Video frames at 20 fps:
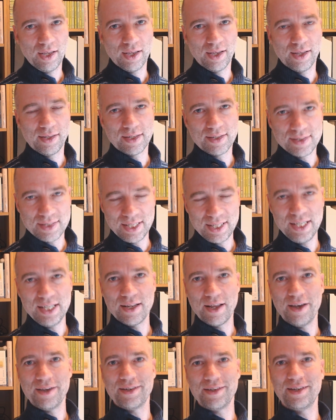The T
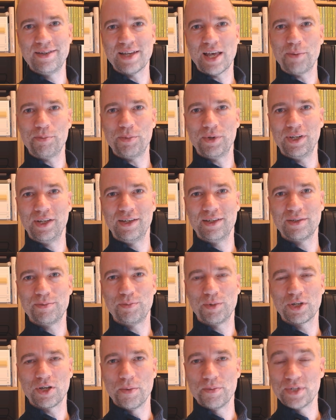line in Japanese
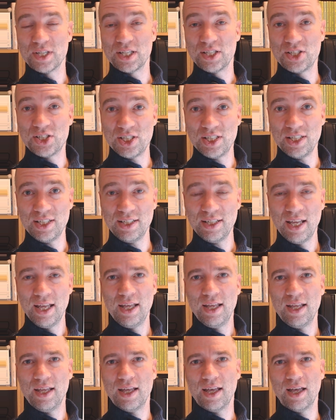becomes a chi,
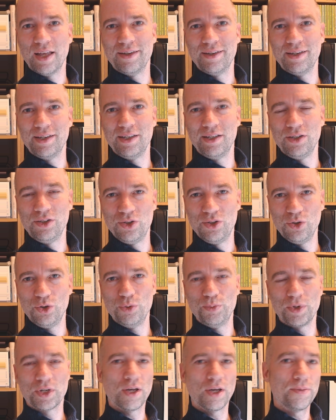and the U
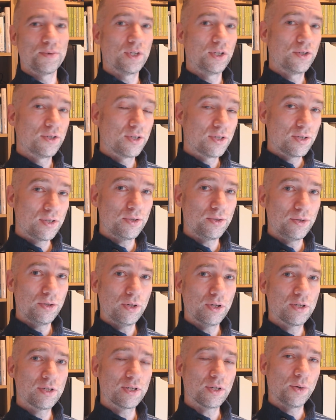becomes a
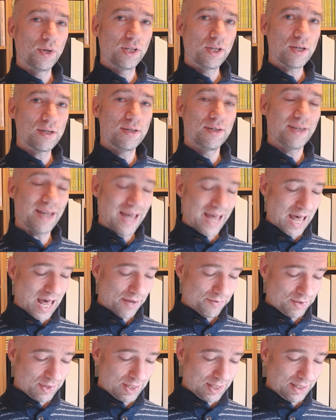tsu, so it doesn't
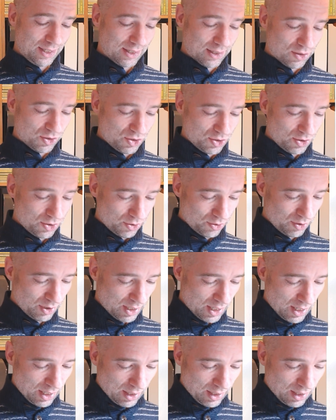have T and tu.